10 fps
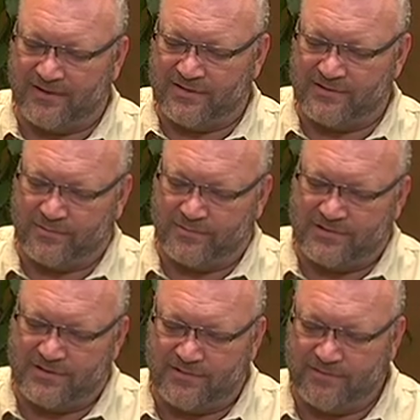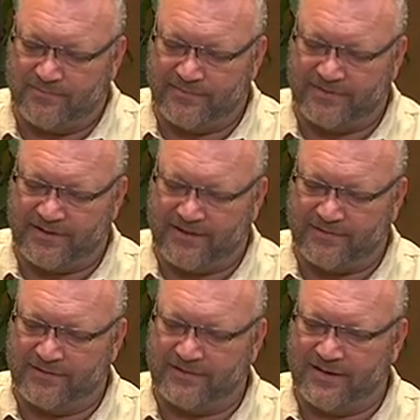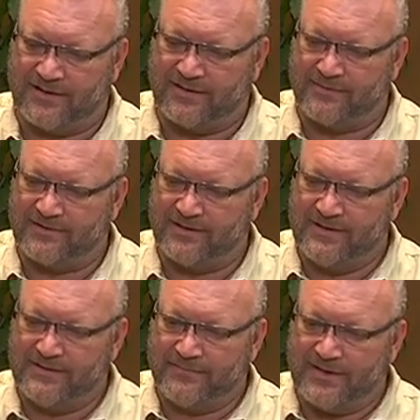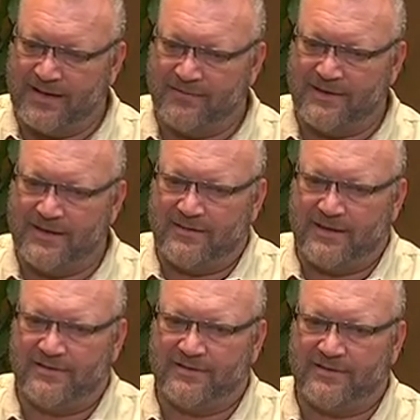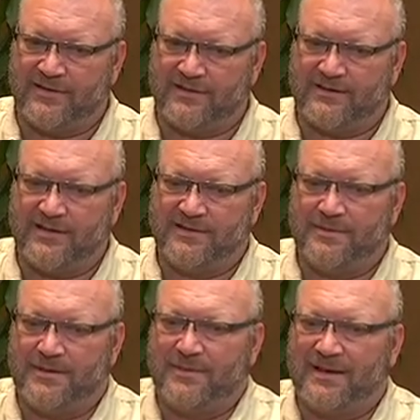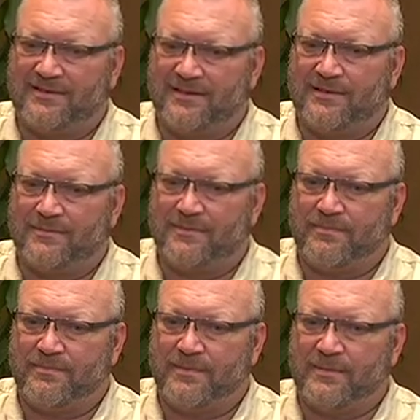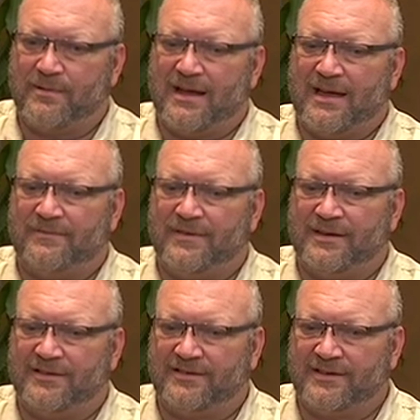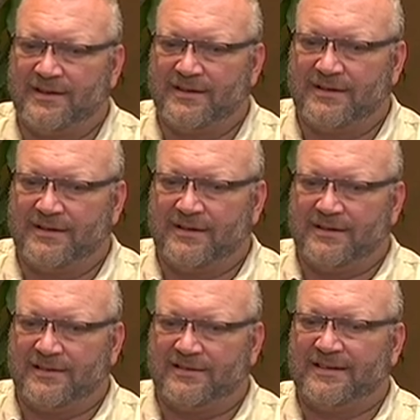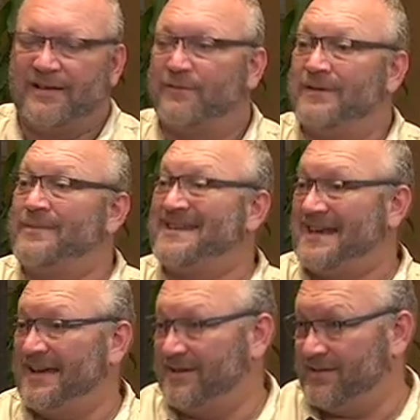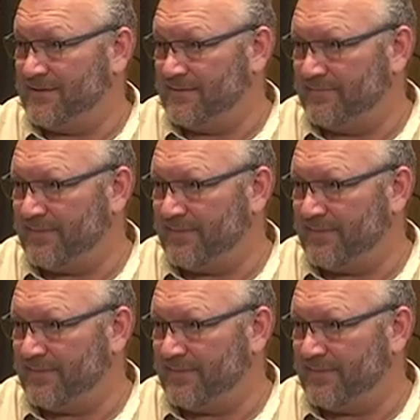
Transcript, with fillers: and I talk to staff and startups. Even then, that seems to be the biggest thing, that people have this self-limitation.